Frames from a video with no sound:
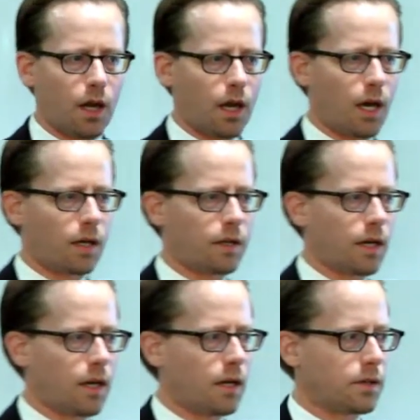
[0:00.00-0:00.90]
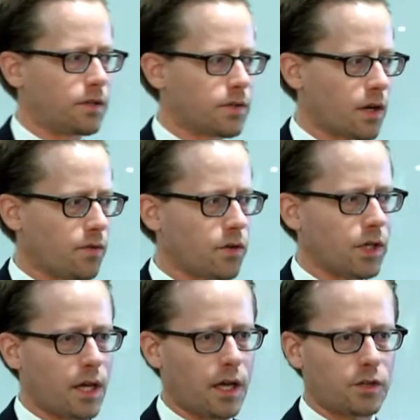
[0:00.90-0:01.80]
and a
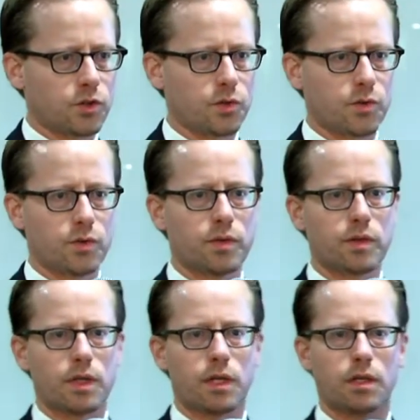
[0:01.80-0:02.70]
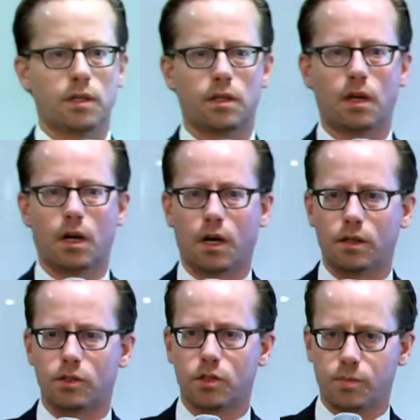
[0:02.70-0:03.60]
discovery and truth in
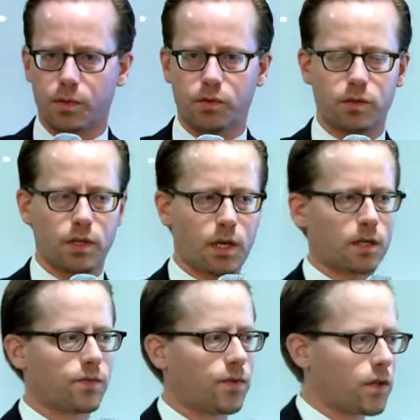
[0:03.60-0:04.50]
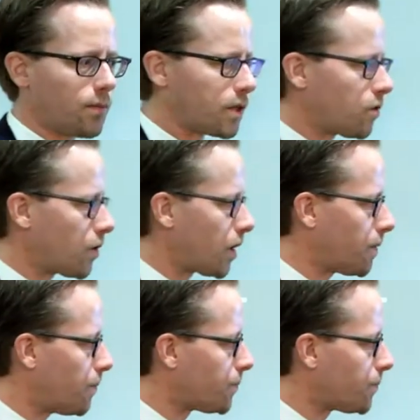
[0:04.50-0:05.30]
disputes as a fundamental right.